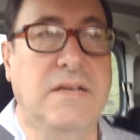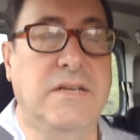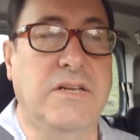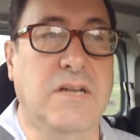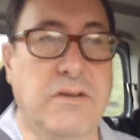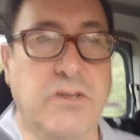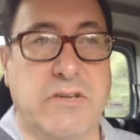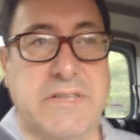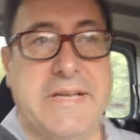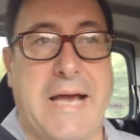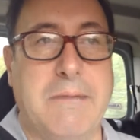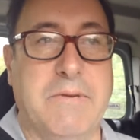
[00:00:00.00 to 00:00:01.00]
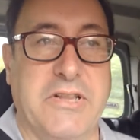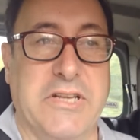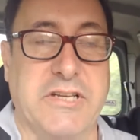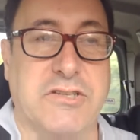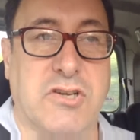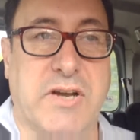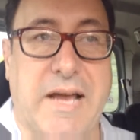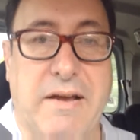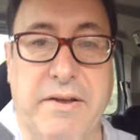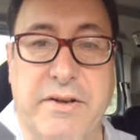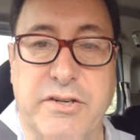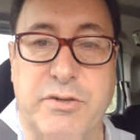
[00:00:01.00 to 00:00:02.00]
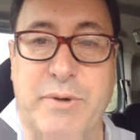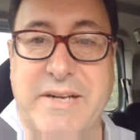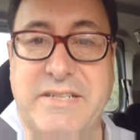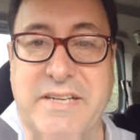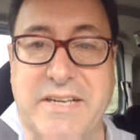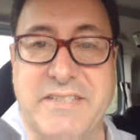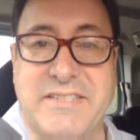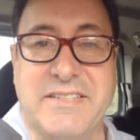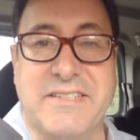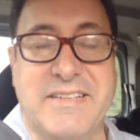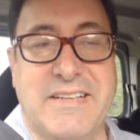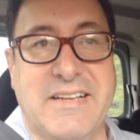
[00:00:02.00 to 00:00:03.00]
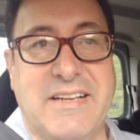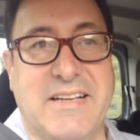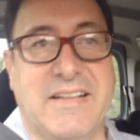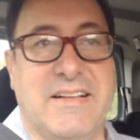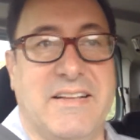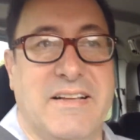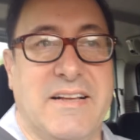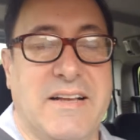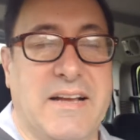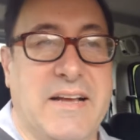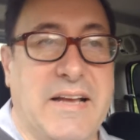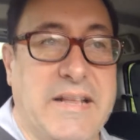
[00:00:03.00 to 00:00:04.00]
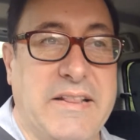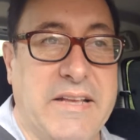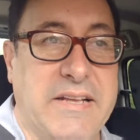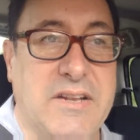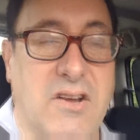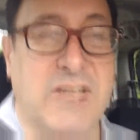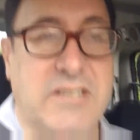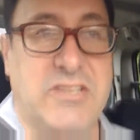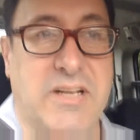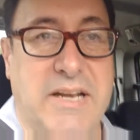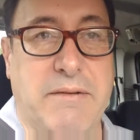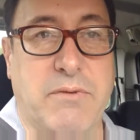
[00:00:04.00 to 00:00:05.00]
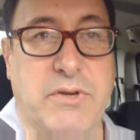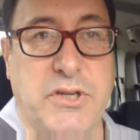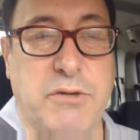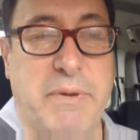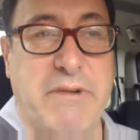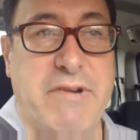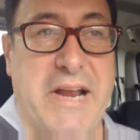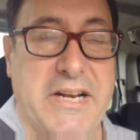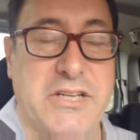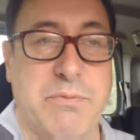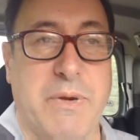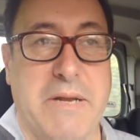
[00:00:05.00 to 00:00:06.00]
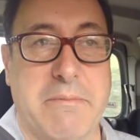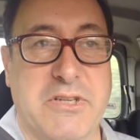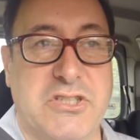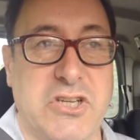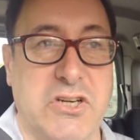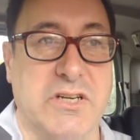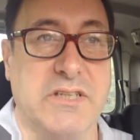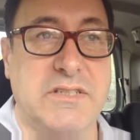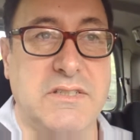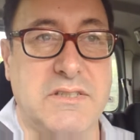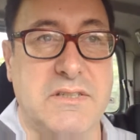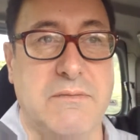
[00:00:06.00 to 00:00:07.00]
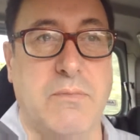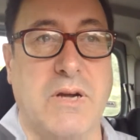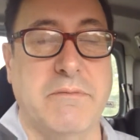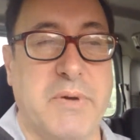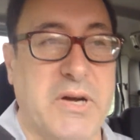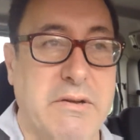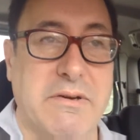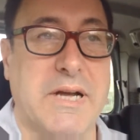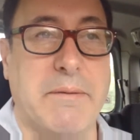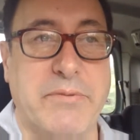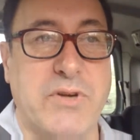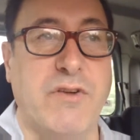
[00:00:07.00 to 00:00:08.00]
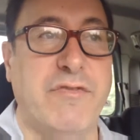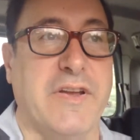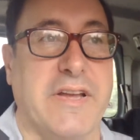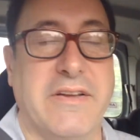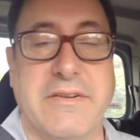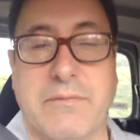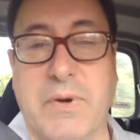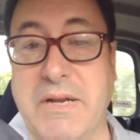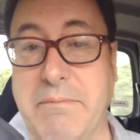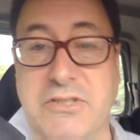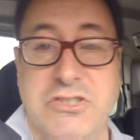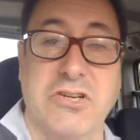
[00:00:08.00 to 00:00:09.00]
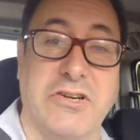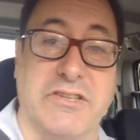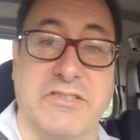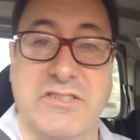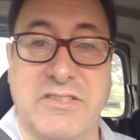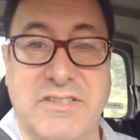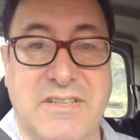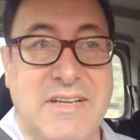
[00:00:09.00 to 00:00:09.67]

you know, your endowment that you took out in your 20s, uh, in the knowledge that it, you'd be rich when it matured, won't buy you a cup of coffee when it matures.